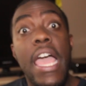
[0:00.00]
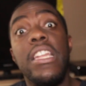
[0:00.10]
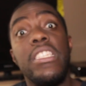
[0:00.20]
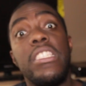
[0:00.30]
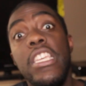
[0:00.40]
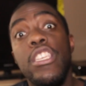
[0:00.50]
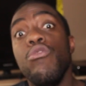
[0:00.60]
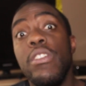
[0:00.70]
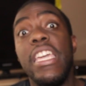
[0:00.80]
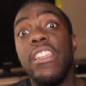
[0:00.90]
And to see
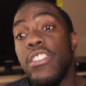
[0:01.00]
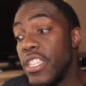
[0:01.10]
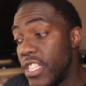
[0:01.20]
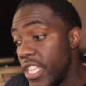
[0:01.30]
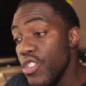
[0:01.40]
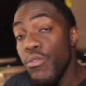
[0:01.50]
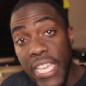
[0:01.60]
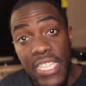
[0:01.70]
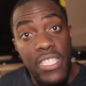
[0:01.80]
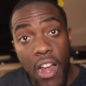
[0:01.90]
you get to see you
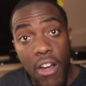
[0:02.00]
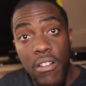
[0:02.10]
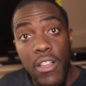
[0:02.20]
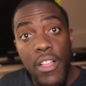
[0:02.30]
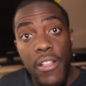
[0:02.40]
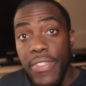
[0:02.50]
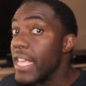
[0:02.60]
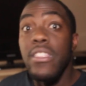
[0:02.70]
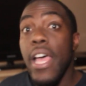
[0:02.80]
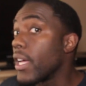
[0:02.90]
kissing her,
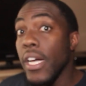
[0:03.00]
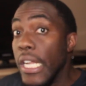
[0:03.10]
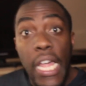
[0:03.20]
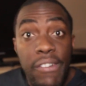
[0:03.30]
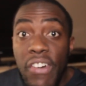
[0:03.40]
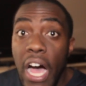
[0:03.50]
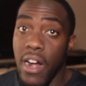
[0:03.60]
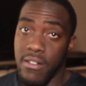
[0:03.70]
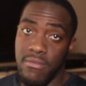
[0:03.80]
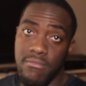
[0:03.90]
that's not a good look for
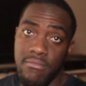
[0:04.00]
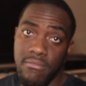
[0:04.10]
her.